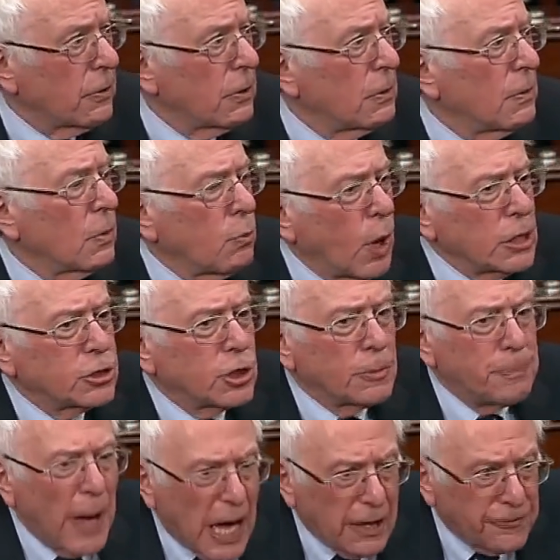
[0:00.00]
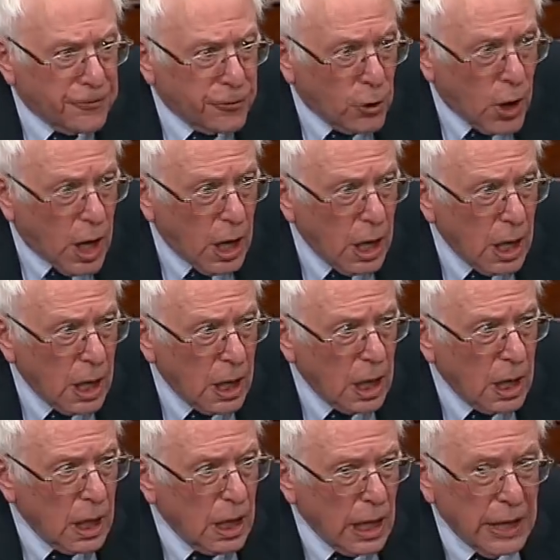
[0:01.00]
what you pay for,
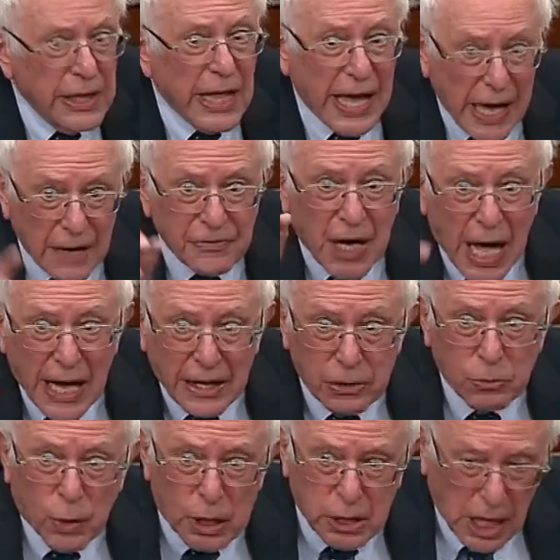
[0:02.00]
and they have gotten what they